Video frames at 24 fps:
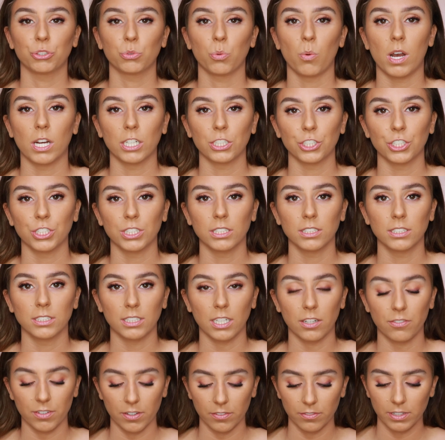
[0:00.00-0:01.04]
swatches and
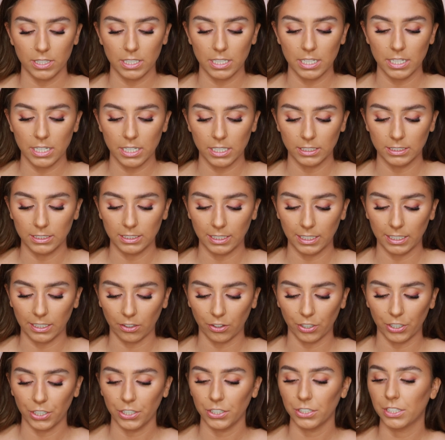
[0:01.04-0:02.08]
stuff of the
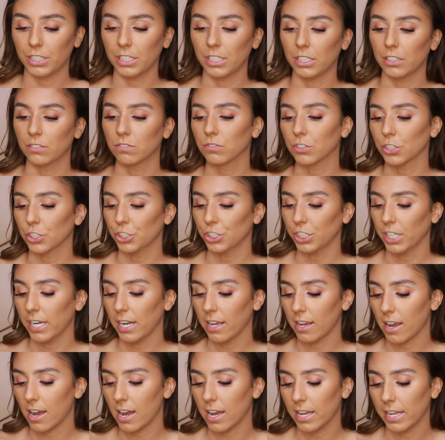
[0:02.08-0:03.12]
concealer. The first shade
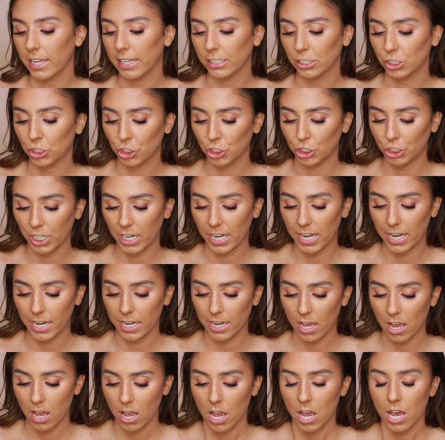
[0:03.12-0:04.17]
I got is
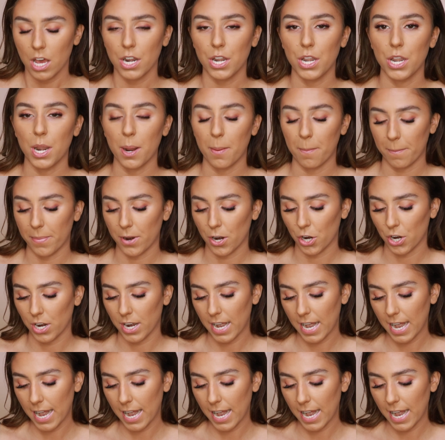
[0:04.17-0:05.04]
shade number